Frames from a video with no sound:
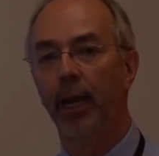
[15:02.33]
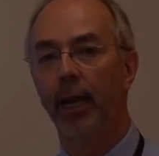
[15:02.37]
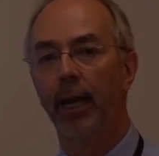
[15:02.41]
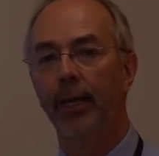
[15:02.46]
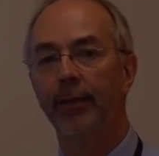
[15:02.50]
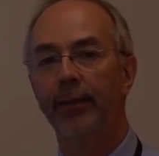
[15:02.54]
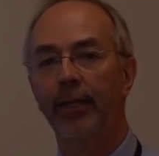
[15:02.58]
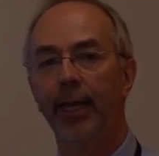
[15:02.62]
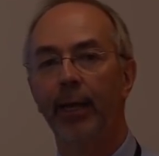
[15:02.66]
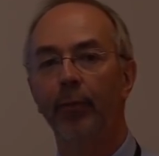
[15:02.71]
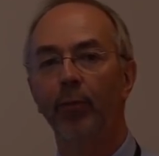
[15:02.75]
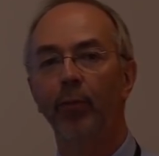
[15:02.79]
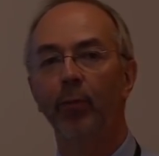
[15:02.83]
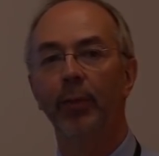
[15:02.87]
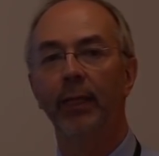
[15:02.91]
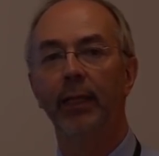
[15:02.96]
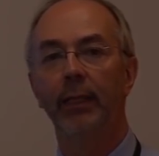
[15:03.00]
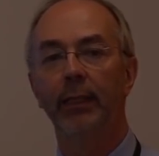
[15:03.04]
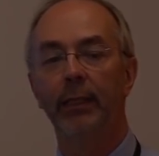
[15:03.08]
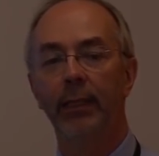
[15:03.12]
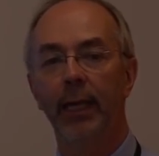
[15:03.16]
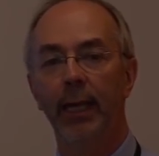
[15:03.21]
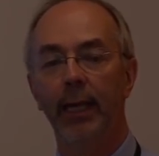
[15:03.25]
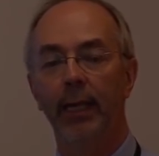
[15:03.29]
And that would
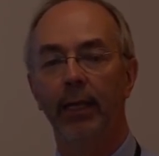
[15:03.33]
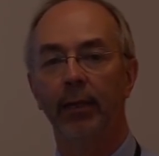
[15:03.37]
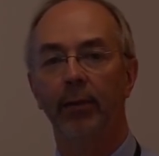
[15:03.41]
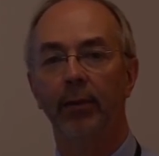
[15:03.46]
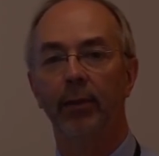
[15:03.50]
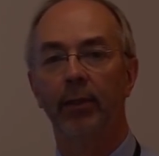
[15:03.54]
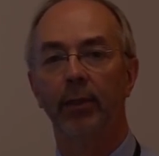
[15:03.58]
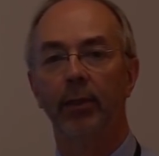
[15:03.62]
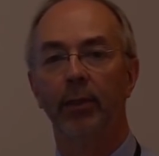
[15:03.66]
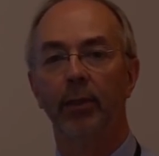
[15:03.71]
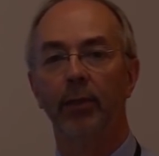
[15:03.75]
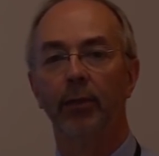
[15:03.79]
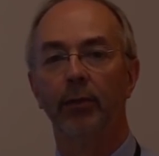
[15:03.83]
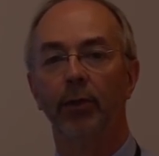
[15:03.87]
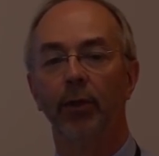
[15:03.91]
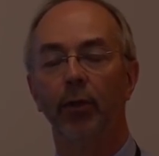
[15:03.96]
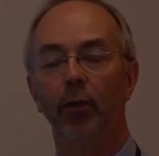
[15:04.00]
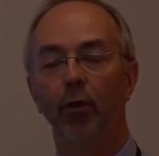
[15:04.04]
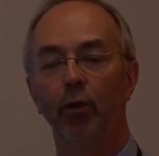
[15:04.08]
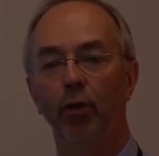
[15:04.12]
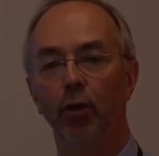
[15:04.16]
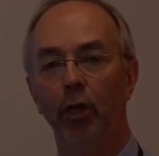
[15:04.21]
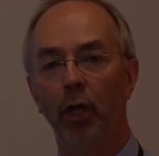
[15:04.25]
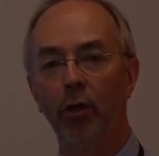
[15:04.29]
mean, again,
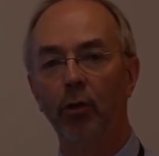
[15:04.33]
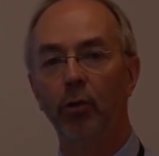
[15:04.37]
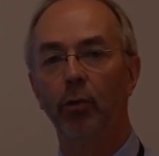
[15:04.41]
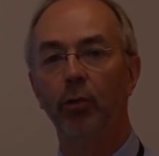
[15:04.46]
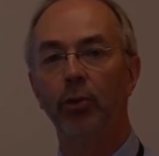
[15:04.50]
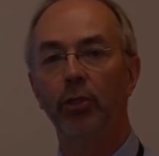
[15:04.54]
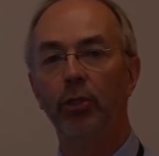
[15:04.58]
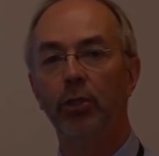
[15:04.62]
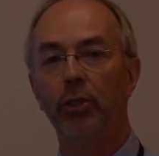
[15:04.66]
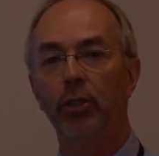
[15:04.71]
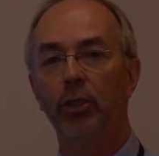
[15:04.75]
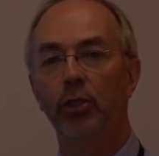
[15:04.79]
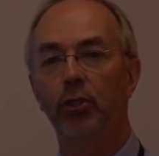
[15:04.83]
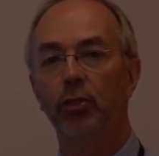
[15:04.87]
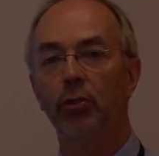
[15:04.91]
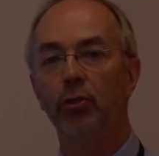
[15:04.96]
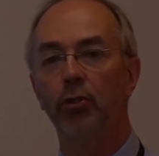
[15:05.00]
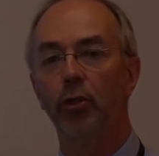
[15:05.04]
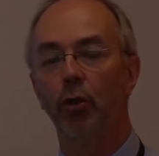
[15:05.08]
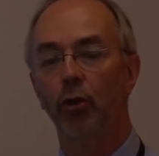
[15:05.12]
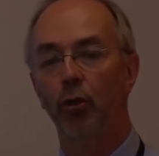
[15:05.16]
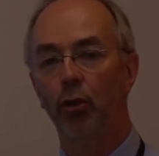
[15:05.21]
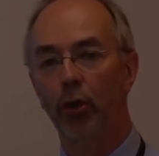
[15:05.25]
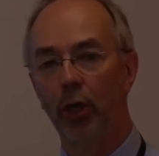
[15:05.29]
that local
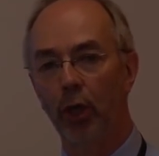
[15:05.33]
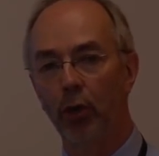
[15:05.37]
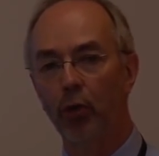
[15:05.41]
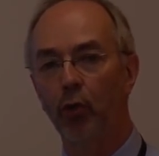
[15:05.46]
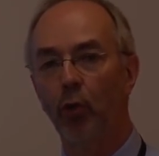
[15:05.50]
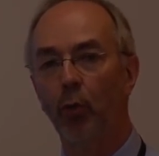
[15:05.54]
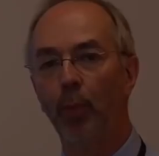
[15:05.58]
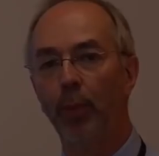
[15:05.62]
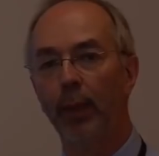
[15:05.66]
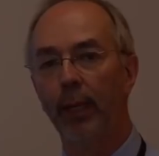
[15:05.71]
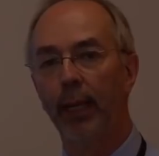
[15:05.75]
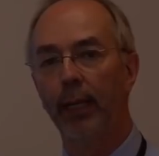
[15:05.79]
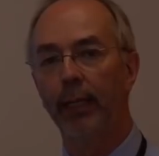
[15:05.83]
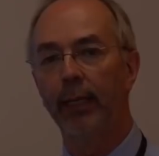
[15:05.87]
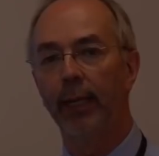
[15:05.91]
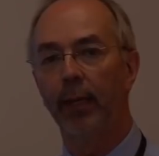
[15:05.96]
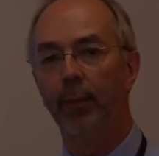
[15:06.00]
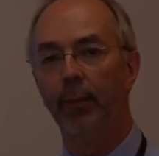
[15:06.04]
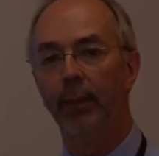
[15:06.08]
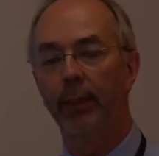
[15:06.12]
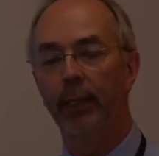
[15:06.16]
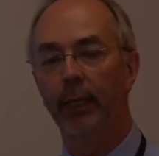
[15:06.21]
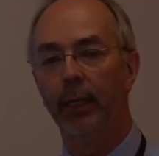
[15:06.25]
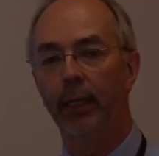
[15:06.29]
decisions on local planning
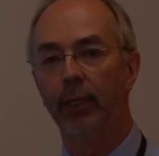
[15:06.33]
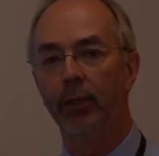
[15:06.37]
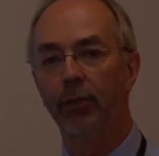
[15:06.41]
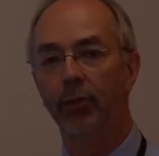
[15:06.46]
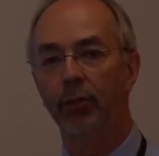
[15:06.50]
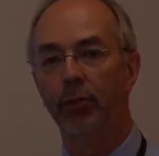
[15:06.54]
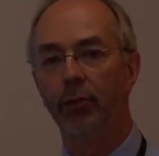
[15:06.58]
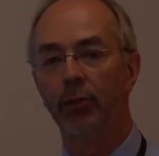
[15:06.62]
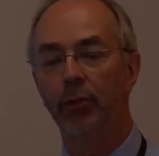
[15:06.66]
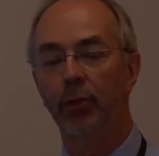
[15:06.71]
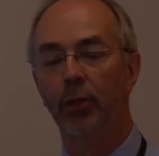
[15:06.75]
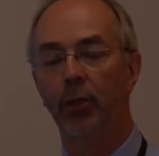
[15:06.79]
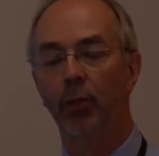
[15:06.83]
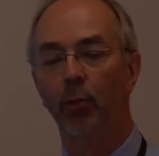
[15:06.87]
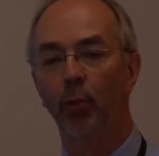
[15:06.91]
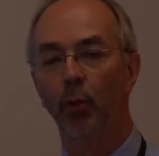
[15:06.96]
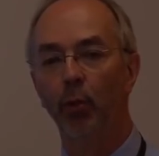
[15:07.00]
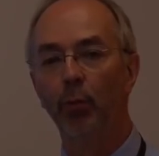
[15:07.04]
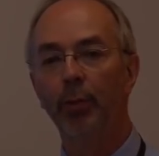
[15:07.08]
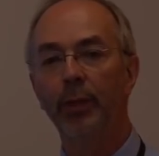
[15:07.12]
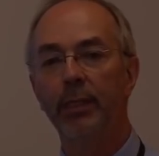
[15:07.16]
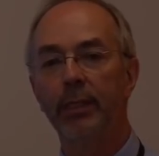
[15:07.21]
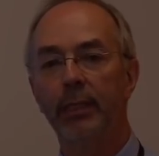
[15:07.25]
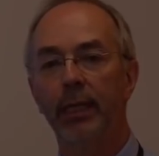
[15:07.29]
applications
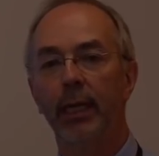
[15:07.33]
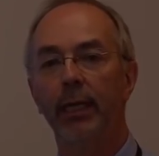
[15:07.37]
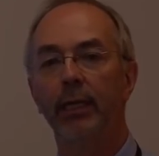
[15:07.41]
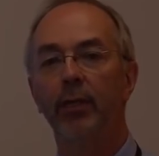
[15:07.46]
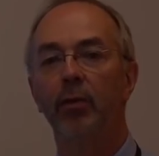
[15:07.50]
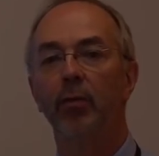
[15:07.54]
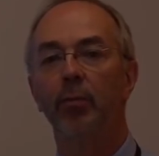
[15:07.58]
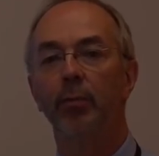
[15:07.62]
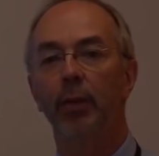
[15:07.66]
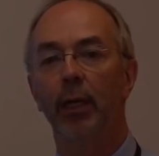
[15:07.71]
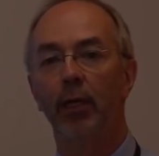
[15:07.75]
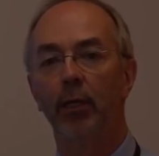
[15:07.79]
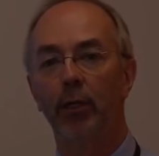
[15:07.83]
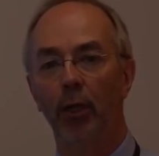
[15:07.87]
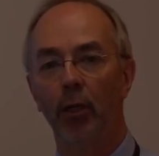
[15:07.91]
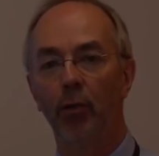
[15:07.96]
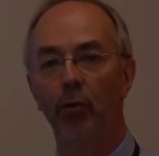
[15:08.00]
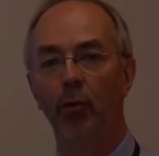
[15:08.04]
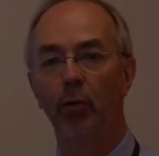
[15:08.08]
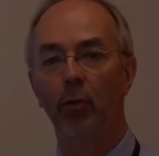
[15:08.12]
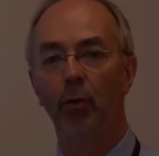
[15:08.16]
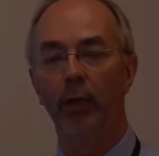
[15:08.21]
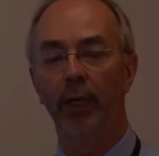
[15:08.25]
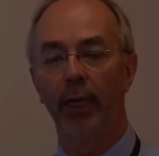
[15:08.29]
would be taken by
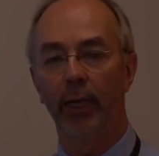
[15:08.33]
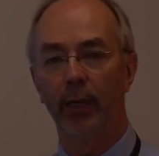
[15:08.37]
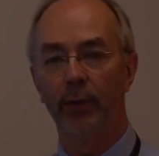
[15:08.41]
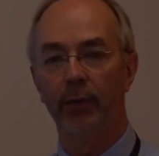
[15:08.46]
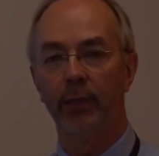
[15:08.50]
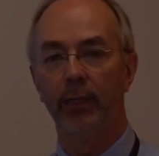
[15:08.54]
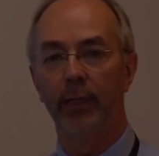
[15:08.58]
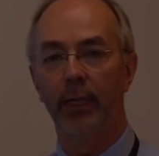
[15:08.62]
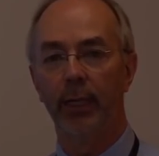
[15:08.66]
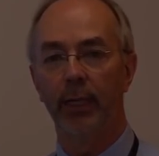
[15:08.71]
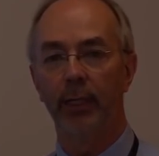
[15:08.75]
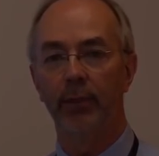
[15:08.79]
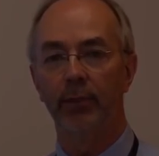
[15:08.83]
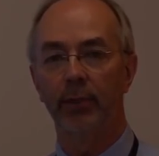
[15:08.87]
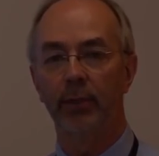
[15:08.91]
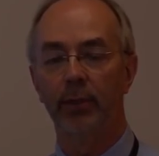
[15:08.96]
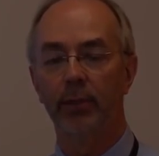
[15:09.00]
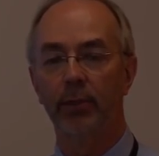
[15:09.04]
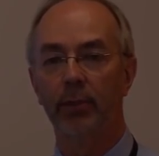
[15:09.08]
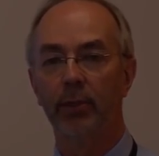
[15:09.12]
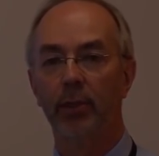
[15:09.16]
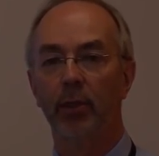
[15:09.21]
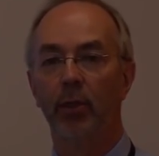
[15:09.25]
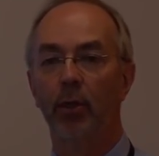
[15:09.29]
local county
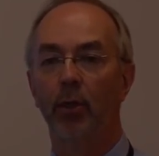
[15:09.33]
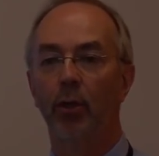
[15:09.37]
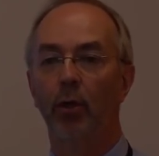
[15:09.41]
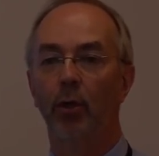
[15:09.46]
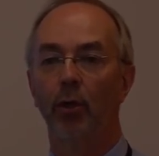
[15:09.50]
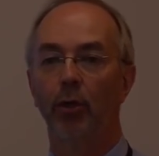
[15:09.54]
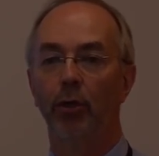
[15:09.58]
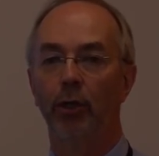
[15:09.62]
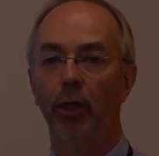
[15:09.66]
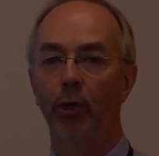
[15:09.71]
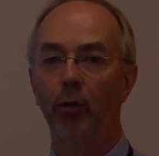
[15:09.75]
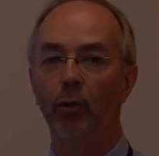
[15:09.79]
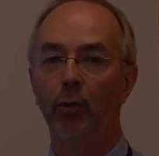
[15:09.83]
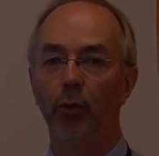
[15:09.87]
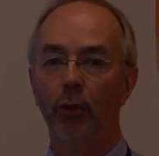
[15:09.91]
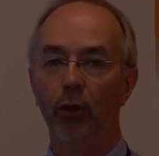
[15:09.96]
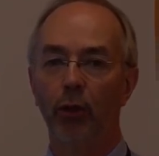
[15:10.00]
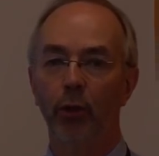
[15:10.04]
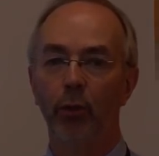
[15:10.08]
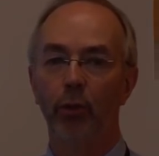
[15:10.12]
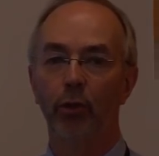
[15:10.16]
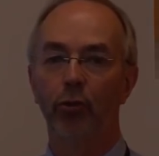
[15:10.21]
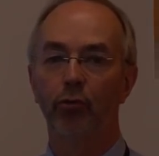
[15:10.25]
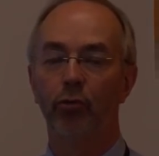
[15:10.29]
councillors, local
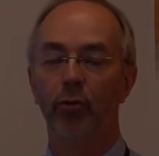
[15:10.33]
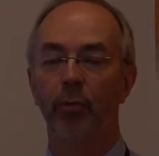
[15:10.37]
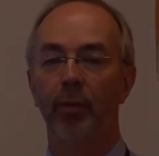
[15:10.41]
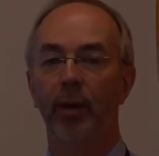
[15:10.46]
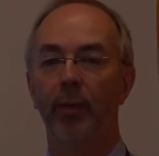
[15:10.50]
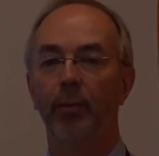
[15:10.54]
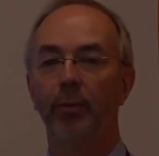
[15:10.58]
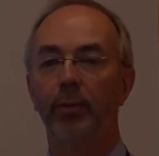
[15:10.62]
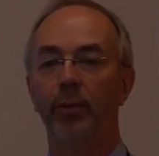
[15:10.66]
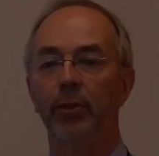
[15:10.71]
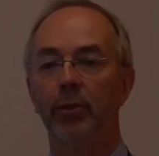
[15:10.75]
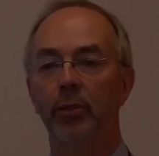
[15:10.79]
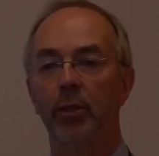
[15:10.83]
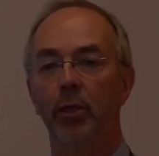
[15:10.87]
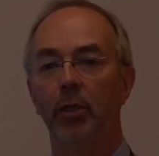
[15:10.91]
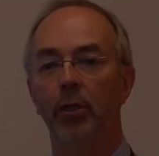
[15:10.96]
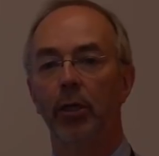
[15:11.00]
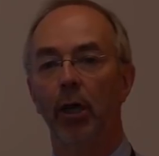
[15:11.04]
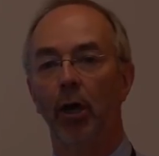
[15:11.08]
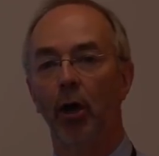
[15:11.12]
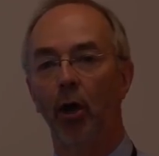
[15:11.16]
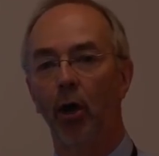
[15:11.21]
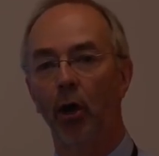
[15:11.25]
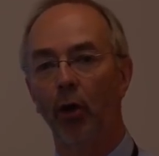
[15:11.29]
unitary members,
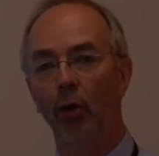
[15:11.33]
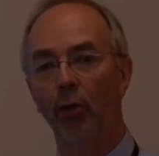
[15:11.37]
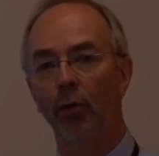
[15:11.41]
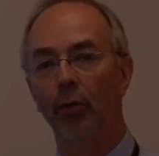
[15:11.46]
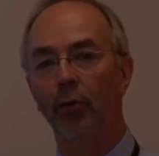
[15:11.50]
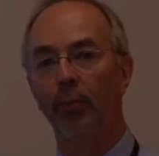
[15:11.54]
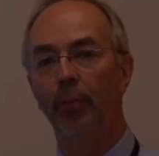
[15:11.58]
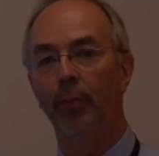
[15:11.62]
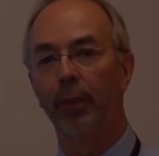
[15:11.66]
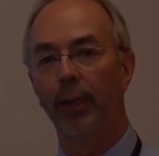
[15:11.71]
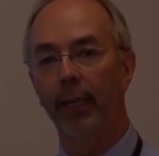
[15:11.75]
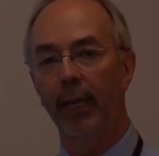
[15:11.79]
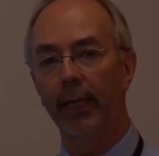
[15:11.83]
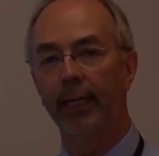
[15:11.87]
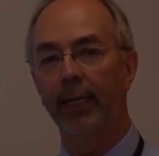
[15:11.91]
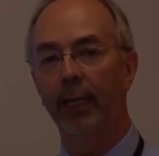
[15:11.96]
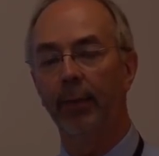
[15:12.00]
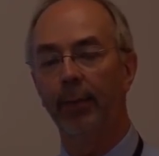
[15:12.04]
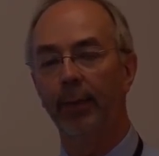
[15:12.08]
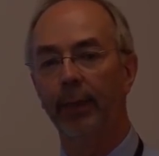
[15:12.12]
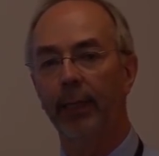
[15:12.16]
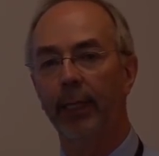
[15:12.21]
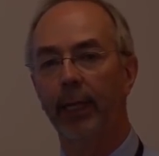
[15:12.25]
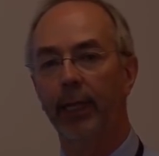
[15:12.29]
on planning
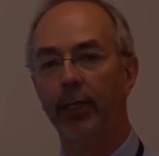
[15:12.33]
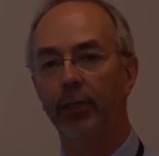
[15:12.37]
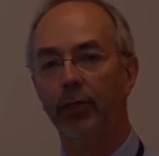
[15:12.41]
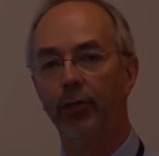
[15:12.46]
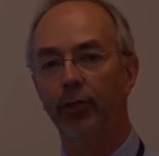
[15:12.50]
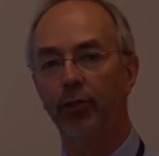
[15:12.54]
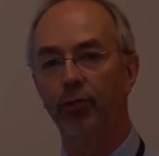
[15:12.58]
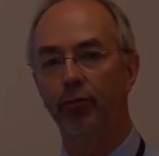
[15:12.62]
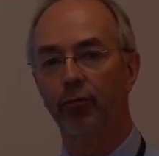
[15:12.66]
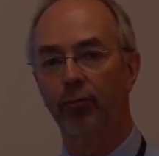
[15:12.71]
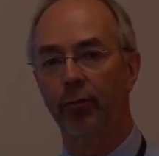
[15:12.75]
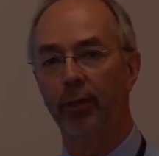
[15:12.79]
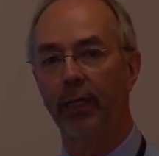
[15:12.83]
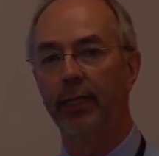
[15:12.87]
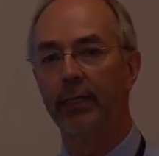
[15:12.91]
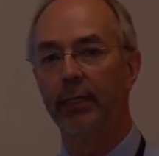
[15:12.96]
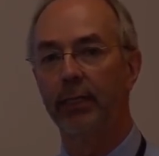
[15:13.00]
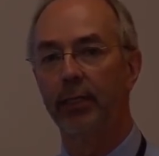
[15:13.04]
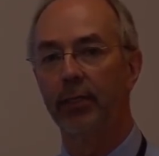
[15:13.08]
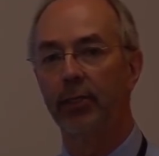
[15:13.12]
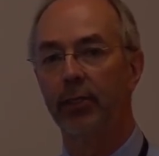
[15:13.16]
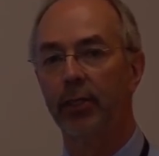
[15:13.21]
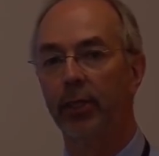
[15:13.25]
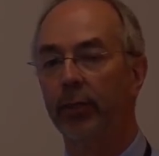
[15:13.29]
applications
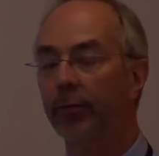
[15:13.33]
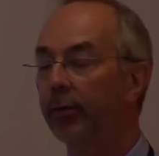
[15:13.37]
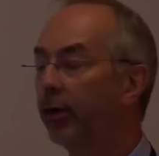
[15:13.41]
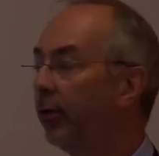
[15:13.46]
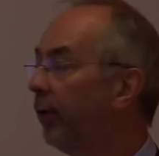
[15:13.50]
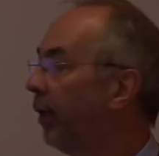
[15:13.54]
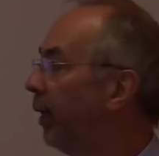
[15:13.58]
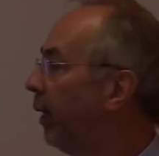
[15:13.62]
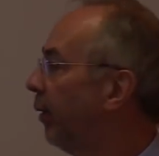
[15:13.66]
relating to their own